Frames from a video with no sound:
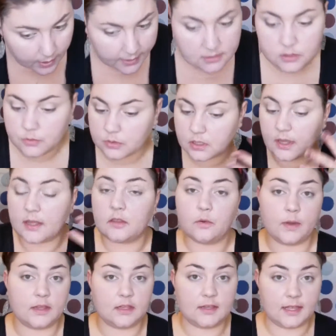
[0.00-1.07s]
I just really like the
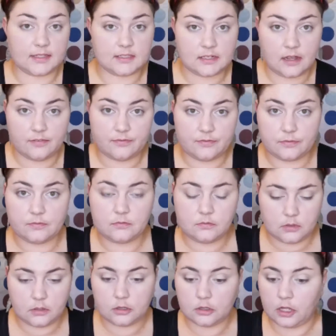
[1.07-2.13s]
way that stuff
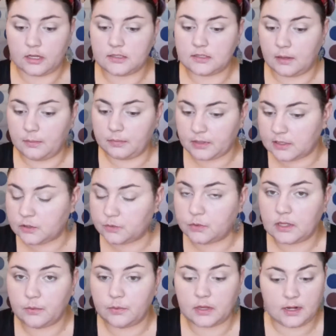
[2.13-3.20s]
looks. It blends
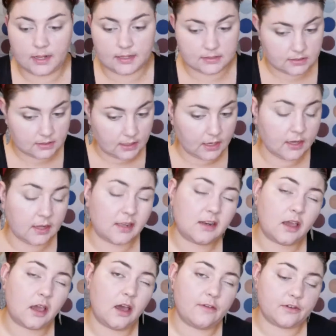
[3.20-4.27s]
really, really nicely and
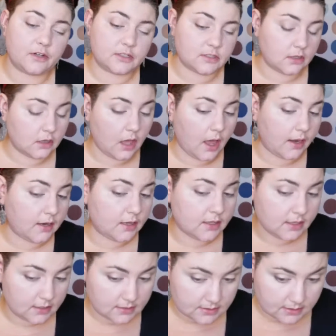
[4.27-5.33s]
it covers a lot.
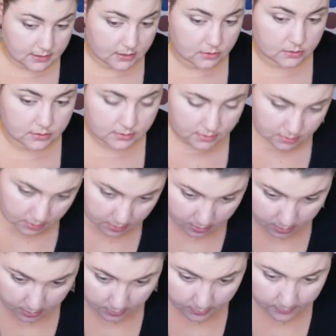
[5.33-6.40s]
It conceals
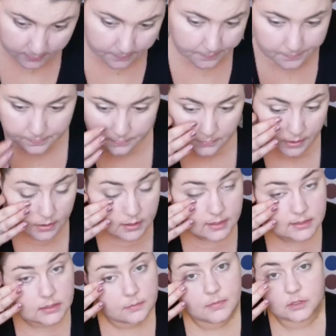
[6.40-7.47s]
at
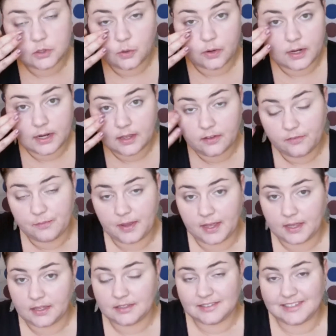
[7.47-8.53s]
least the majority of
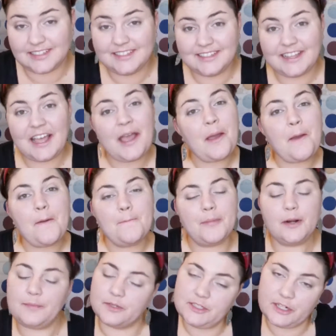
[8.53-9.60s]
my
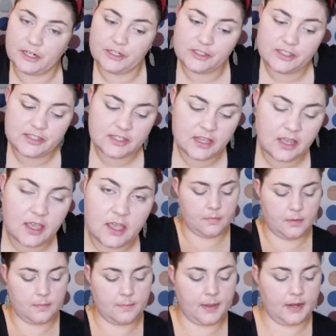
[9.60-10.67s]
purple circles.
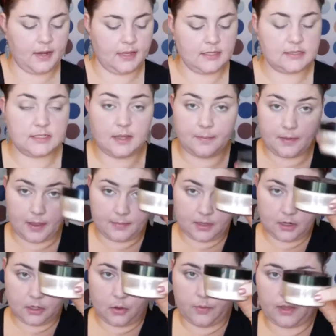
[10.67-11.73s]
My next step, I'm
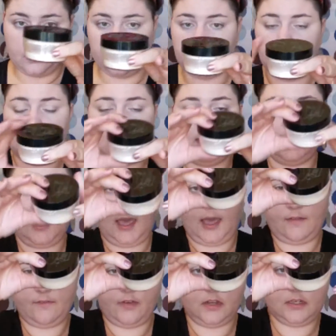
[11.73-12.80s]
going to go in with the
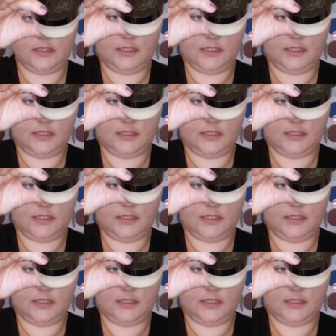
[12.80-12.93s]
Kat Von